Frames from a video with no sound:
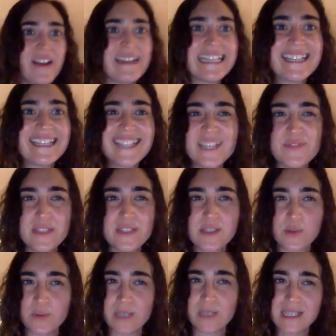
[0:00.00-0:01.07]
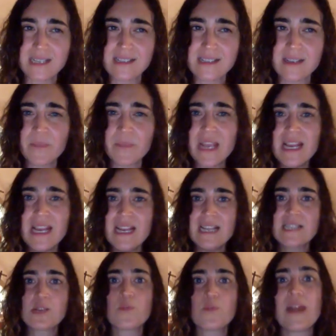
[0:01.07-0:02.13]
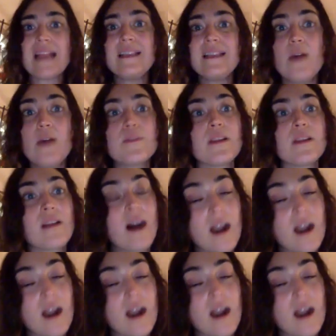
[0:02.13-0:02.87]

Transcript: are in the different school system. So right now there